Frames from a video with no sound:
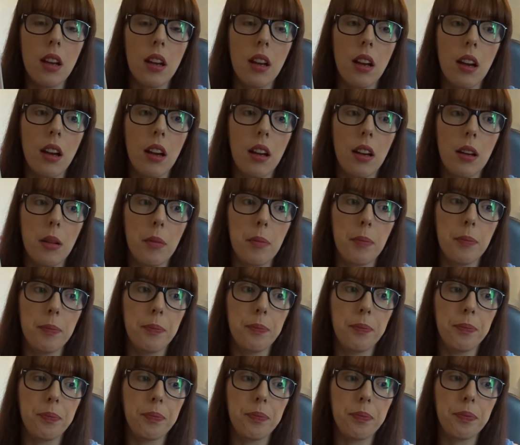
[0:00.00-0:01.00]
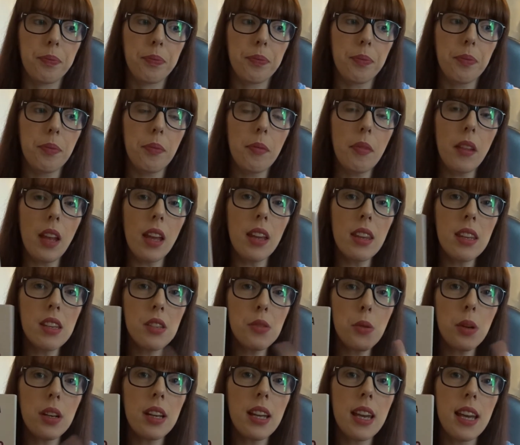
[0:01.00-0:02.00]
This
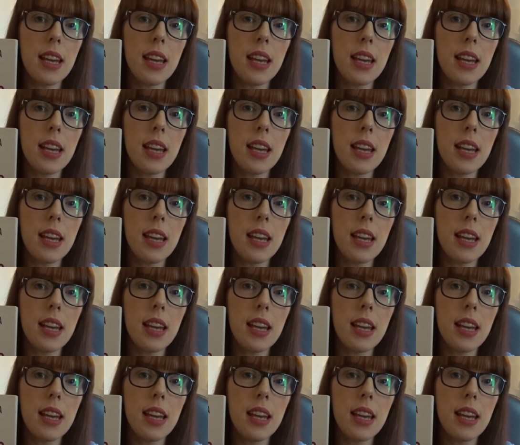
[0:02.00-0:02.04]
one